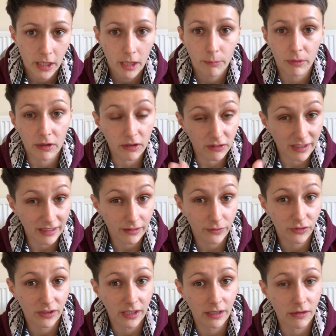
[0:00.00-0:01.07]
Because as I've
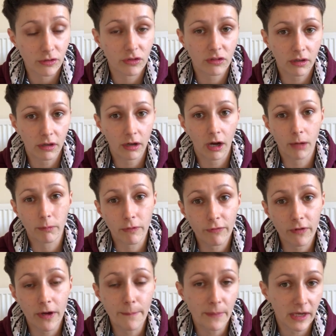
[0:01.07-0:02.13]
said at the start, I'm a
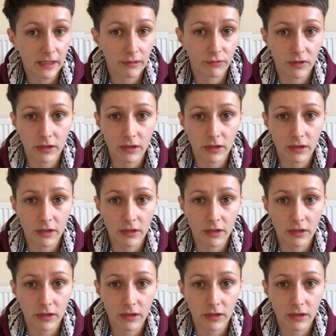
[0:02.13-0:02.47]
firm believer